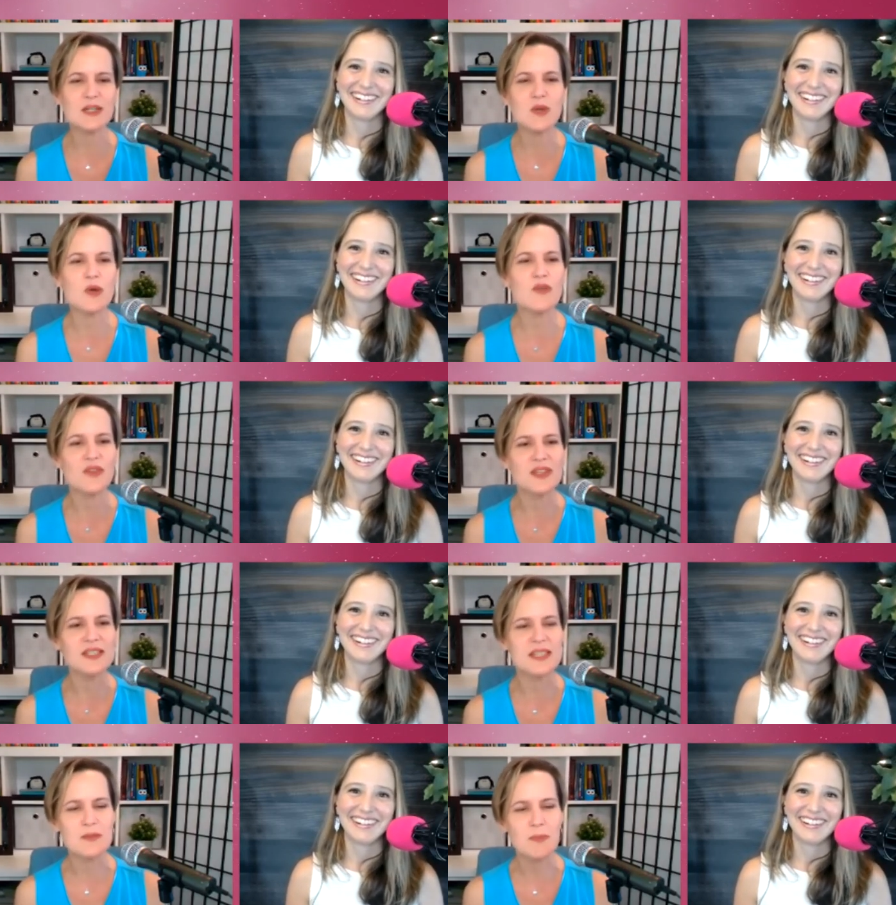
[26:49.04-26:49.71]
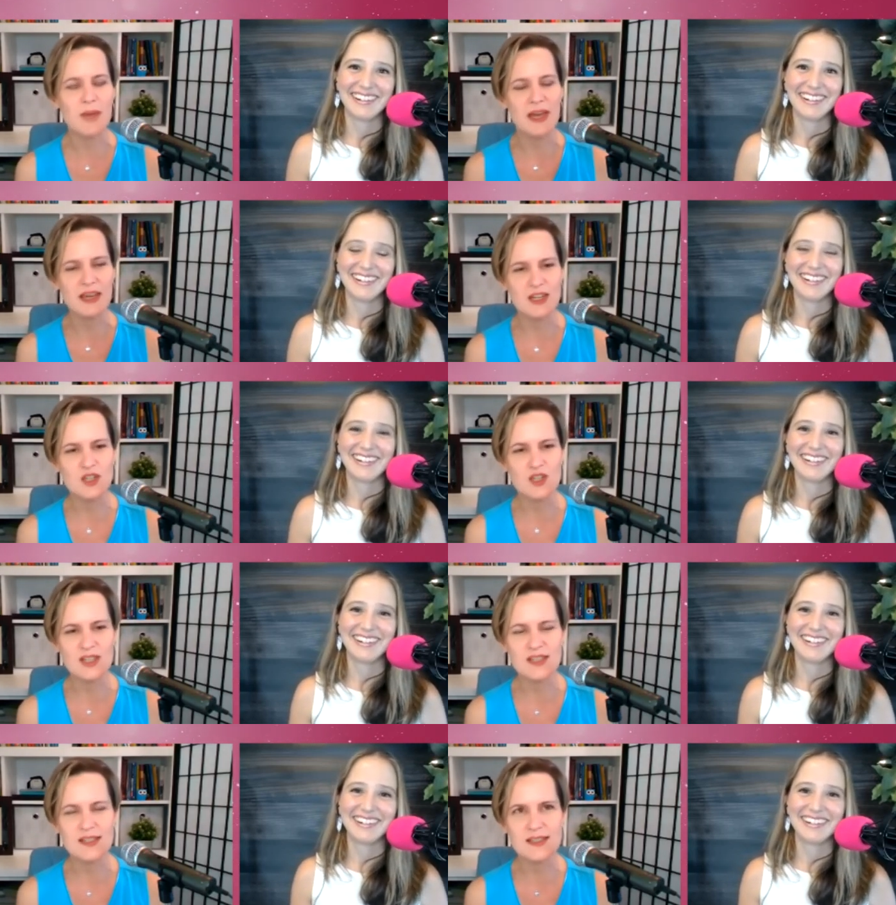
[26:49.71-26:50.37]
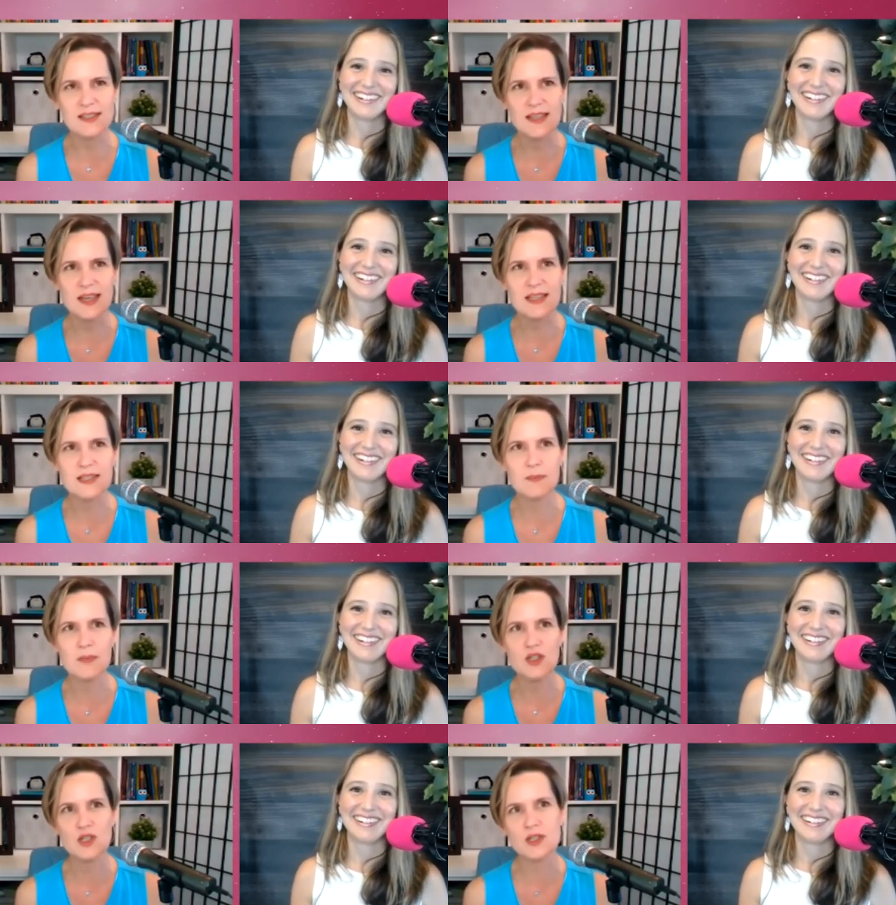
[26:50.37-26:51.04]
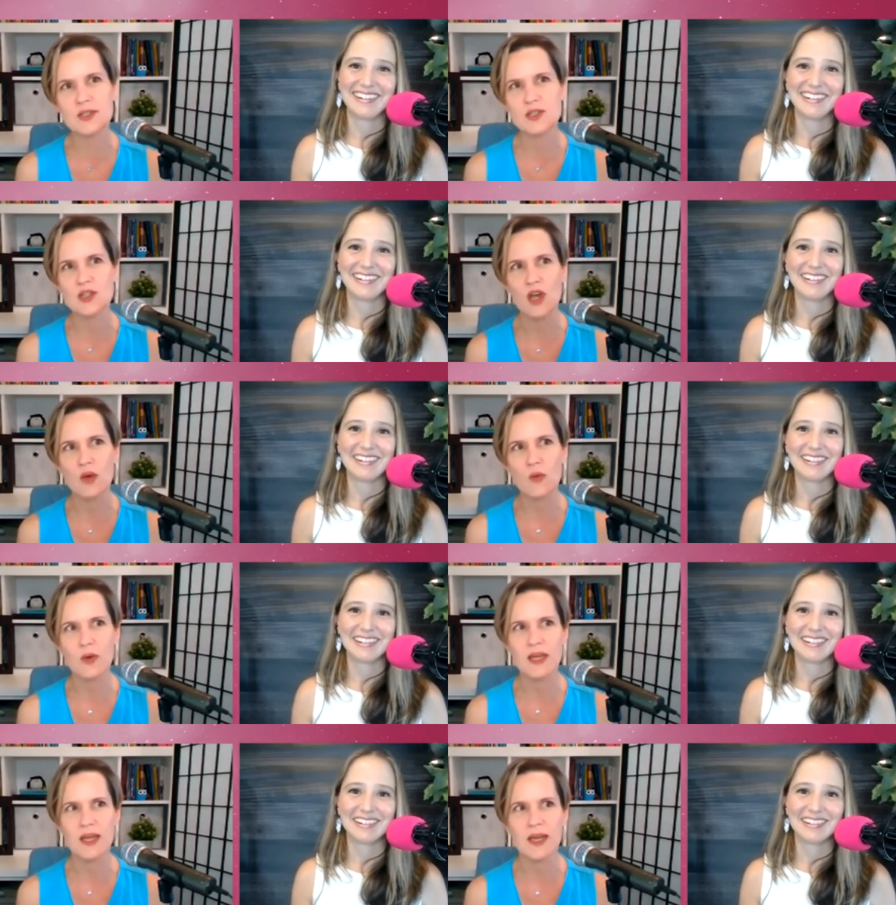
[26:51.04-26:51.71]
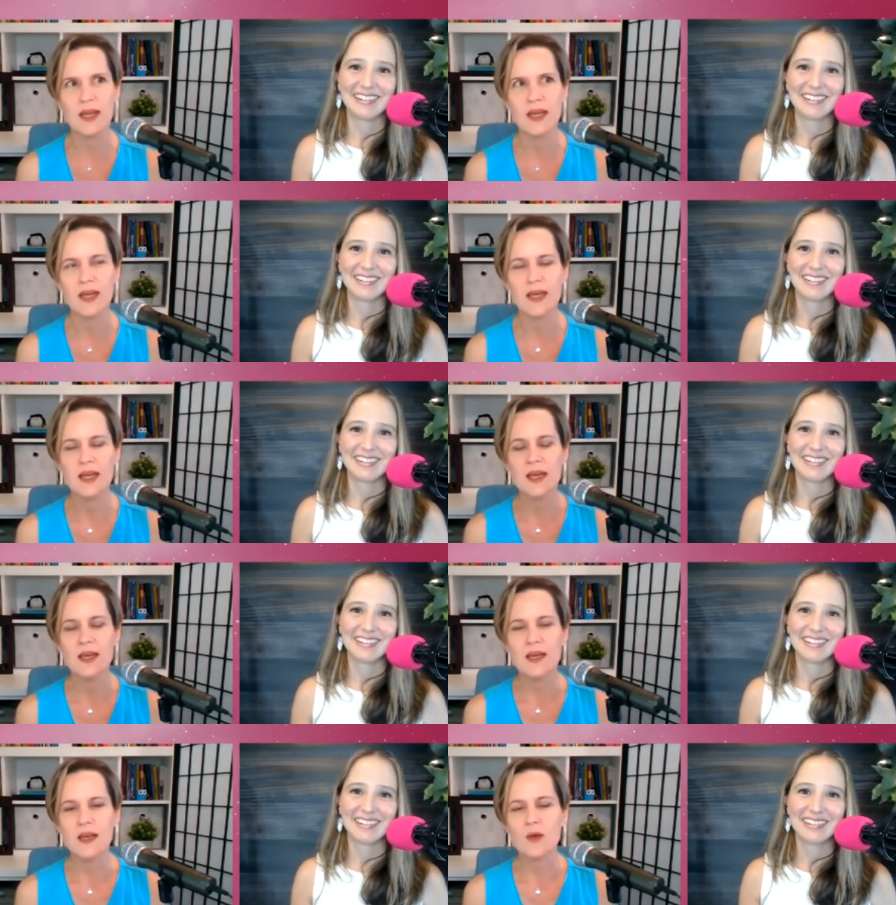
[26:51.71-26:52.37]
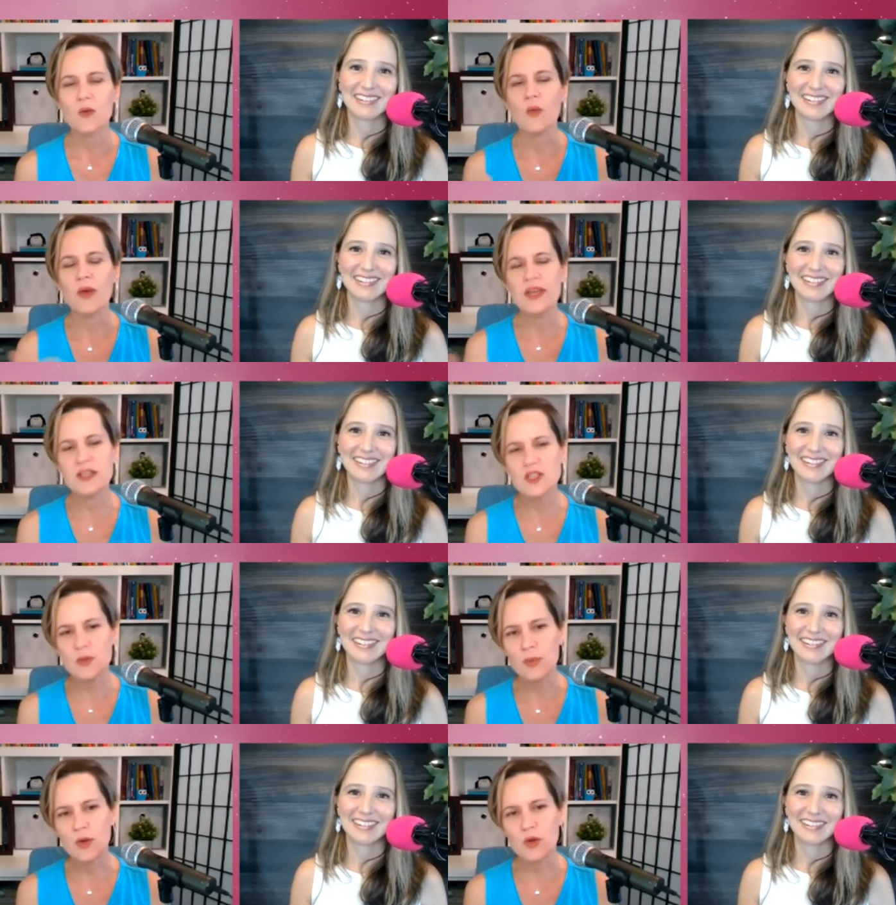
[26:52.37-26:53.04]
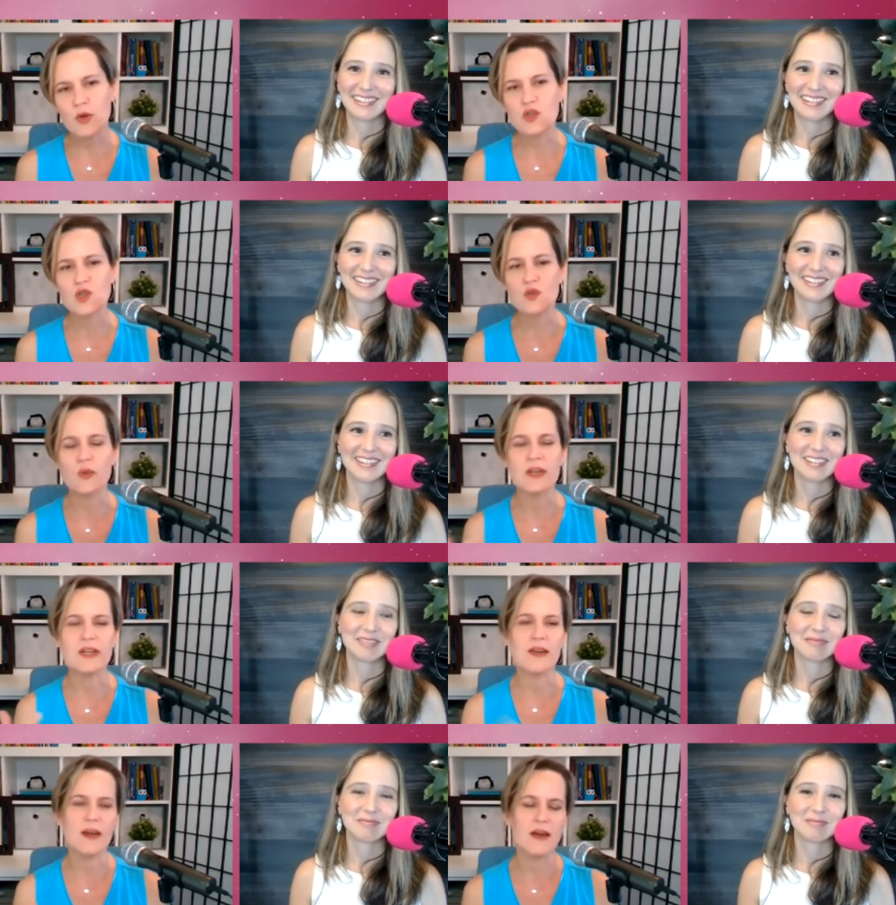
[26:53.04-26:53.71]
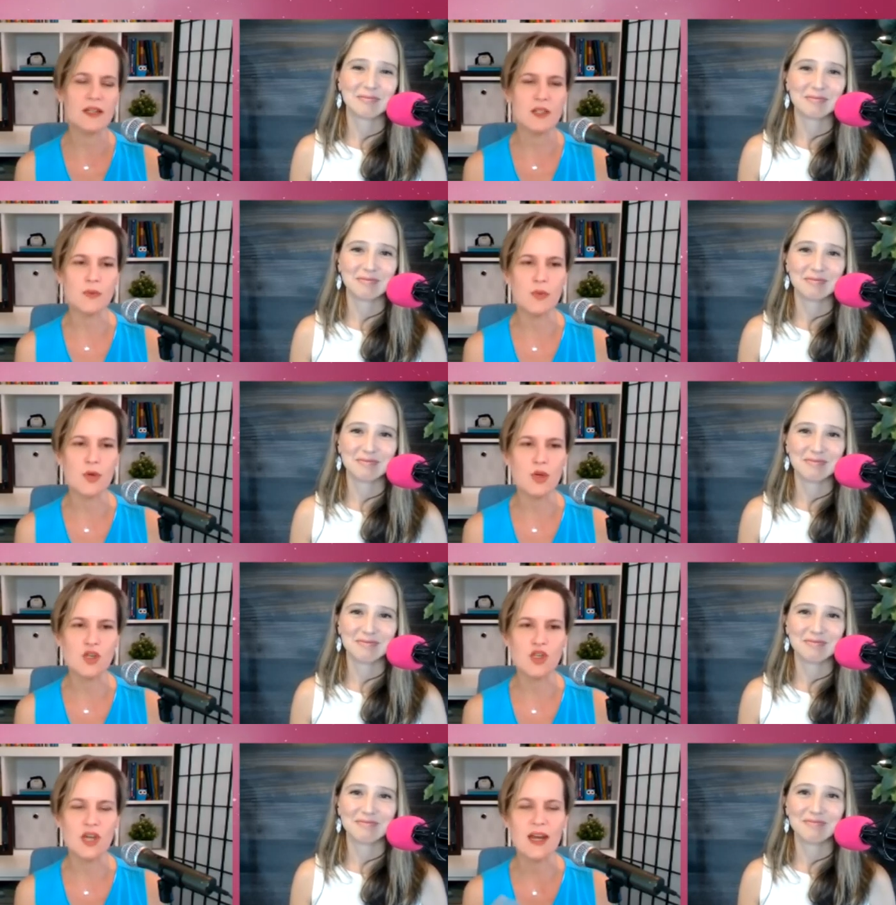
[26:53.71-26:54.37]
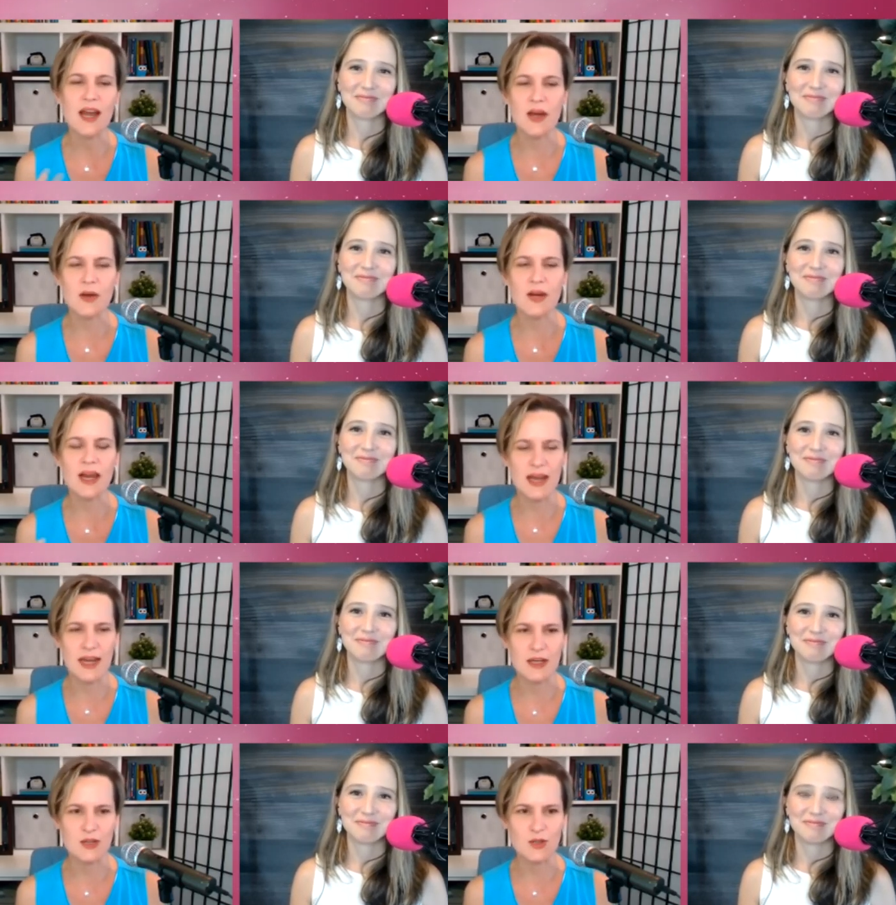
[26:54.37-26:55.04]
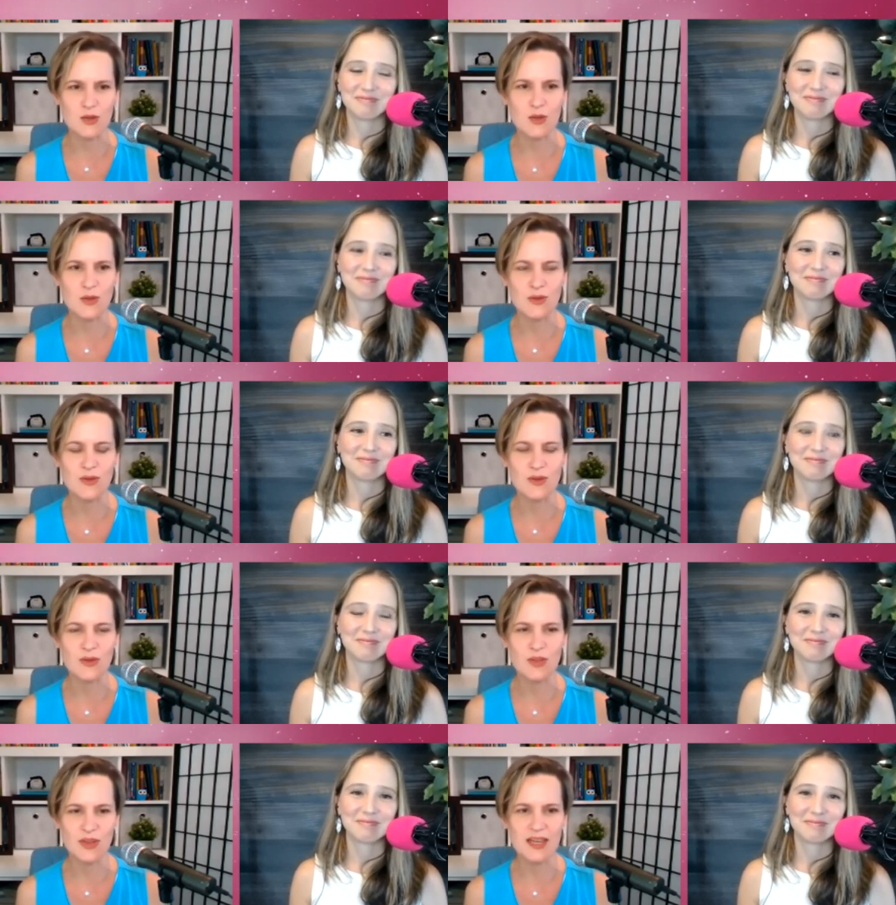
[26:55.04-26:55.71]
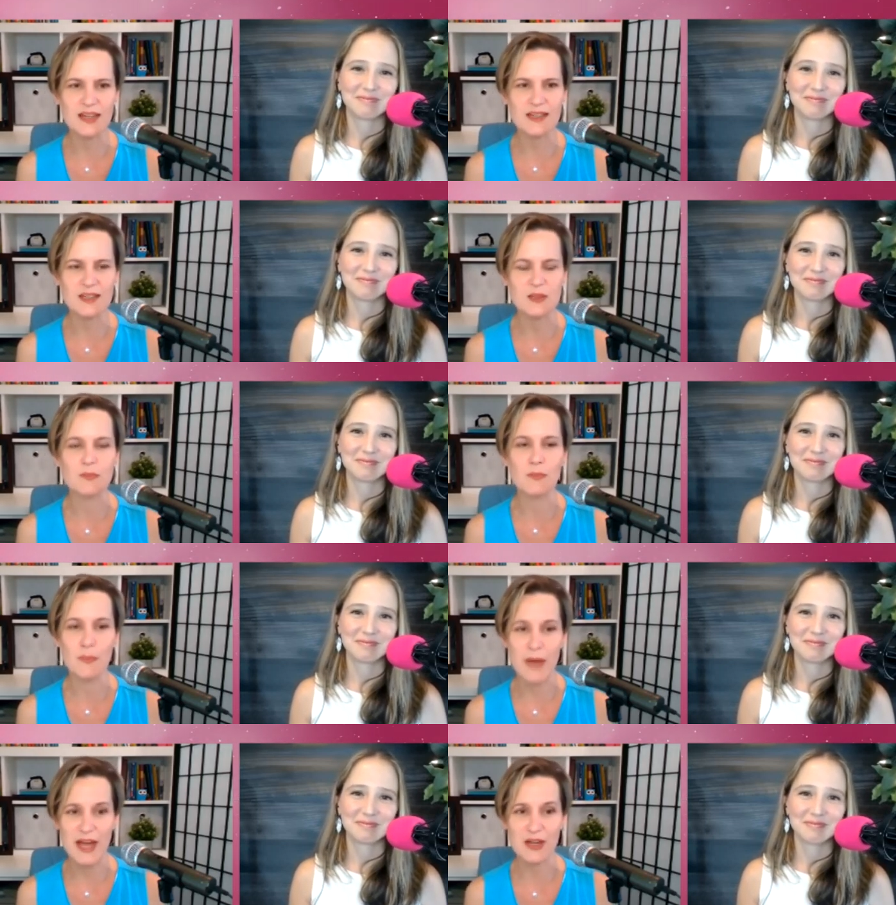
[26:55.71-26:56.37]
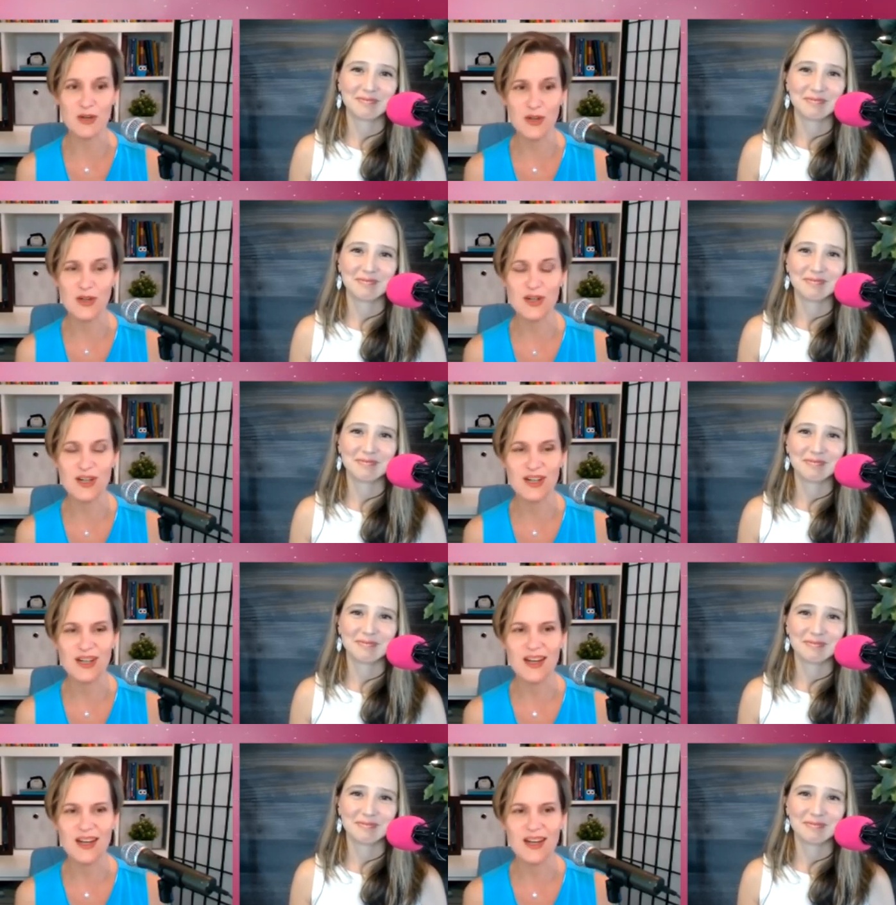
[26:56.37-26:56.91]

Speaker 1: know if it's in patience as much as knowing when to push, when not to push, and how to handle things better.